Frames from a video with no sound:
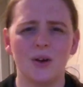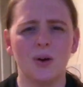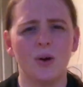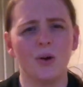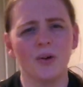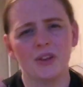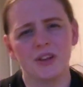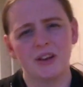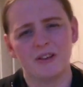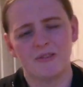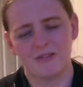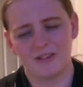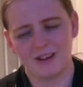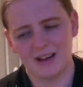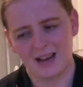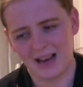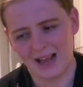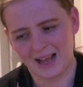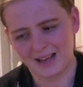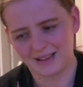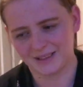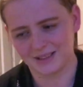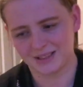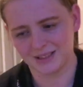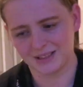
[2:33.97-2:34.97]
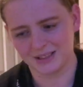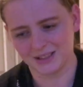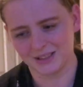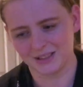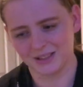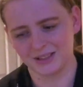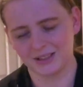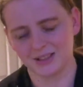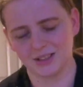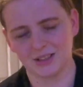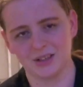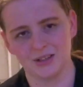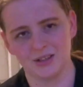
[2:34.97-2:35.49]
all the different
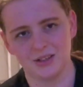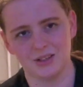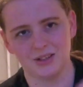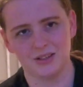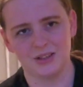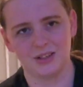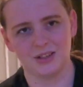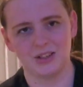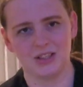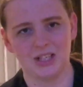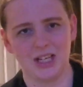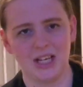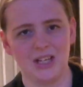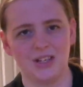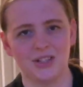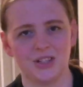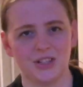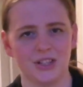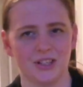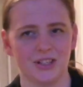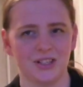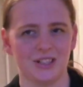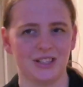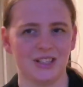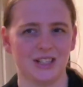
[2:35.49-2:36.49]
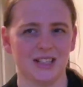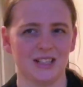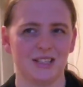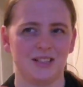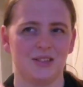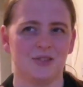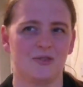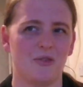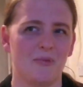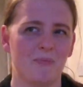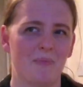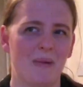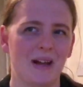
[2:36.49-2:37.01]
lessons and teachers, and there's
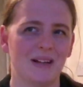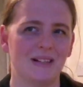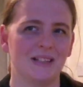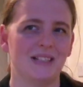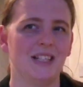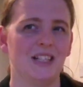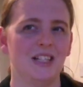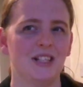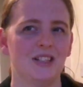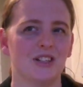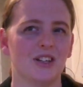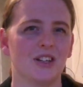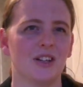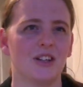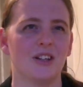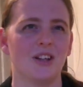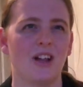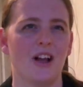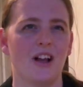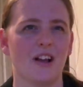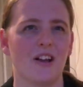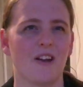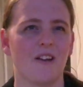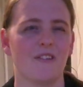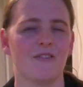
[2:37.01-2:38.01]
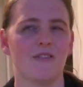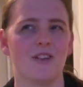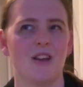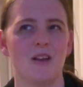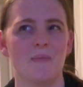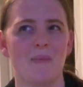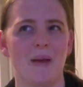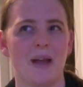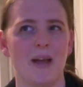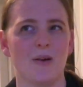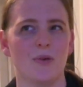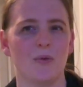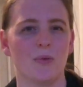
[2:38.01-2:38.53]
sort of a bad teacher, like a
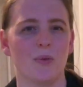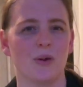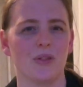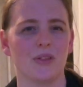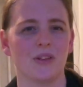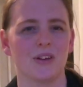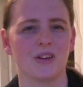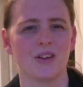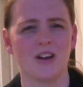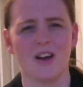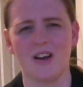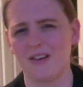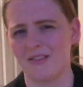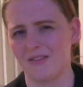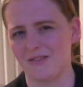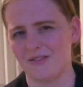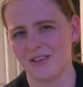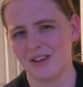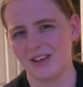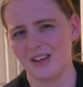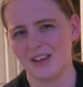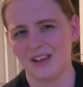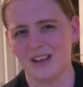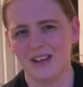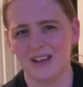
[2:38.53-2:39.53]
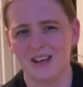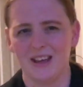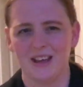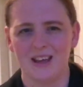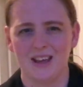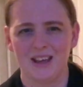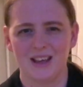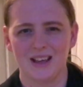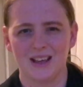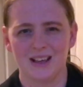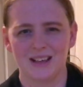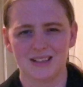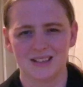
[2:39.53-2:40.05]
female one that kind of,
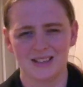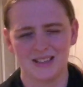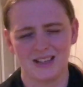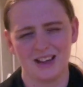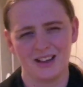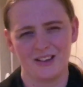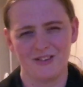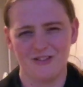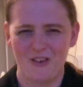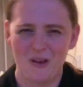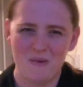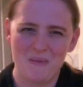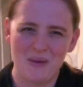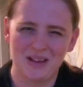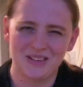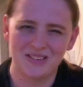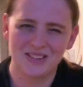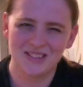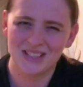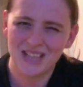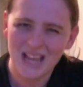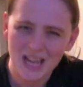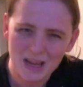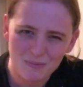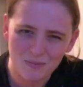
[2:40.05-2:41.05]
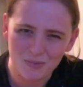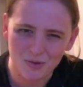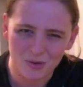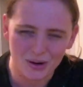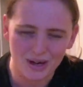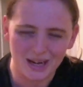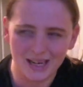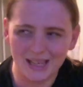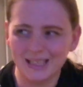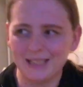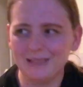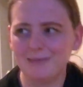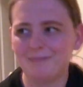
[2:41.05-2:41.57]
it's like a female Snape,
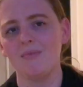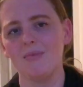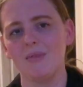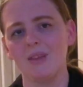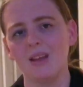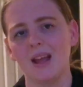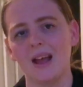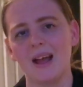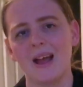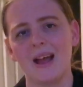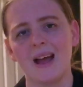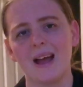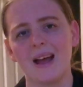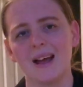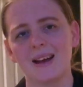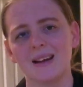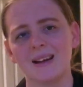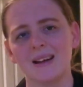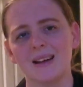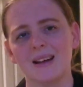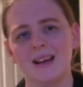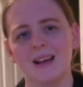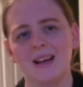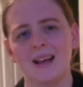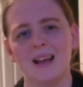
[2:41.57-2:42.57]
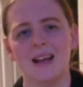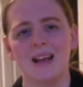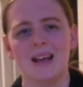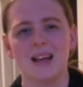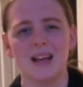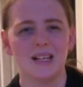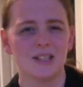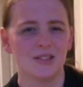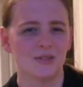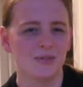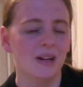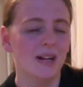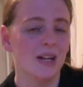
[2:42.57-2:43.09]
really. And
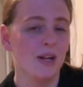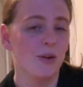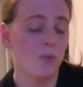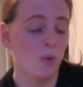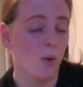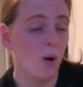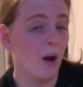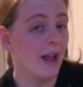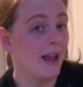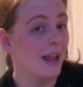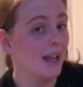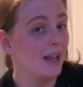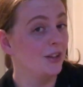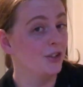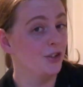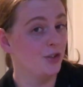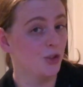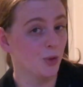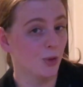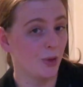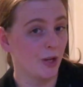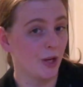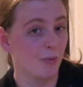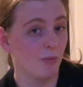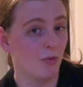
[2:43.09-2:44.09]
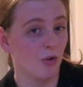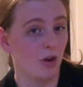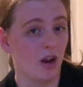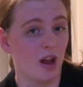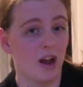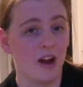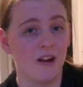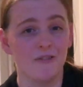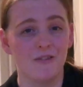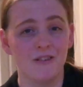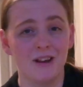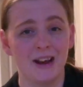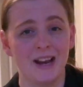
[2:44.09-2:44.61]
it's really quite enjoyable.
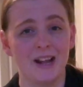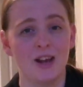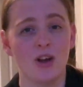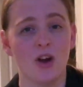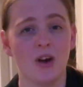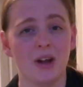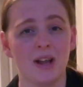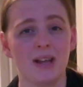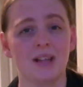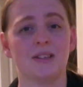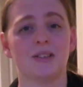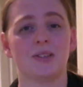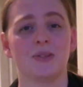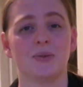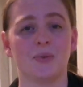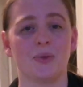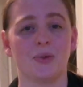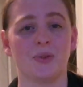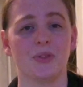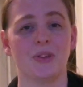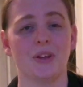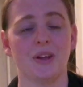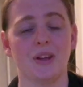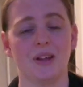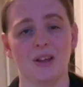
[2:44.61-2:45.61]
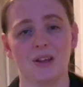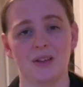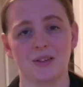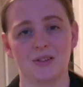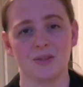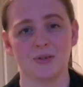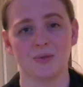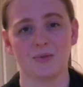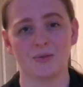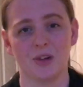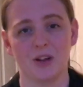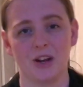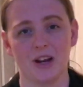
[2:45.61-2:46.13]
I really got into all the
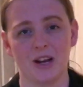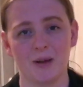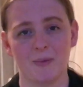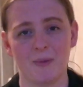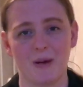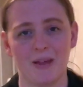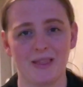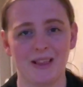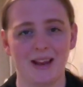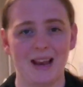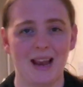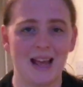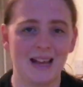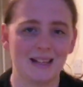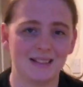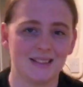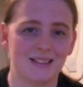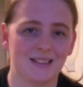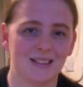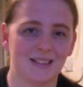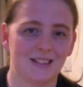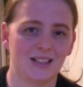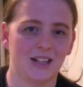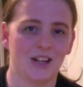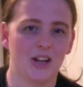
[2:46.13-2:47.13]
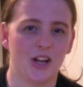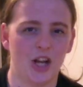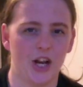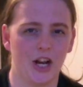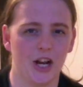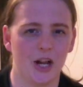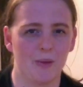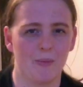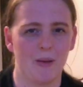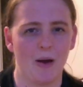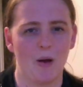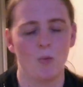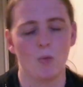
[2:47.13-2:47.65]
sort of learning about the lessons and
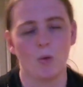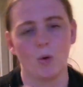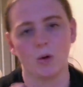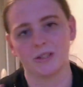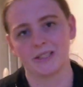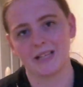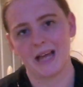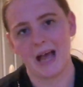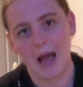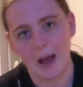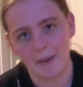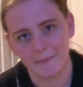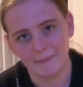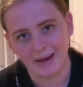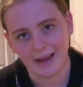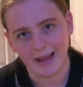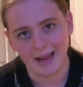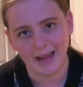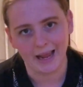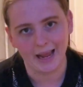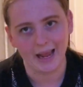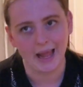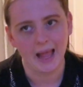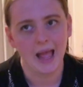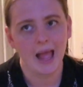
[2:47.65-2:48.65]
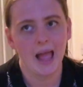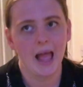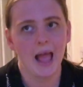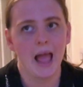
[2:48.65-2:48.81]
learning about what's happening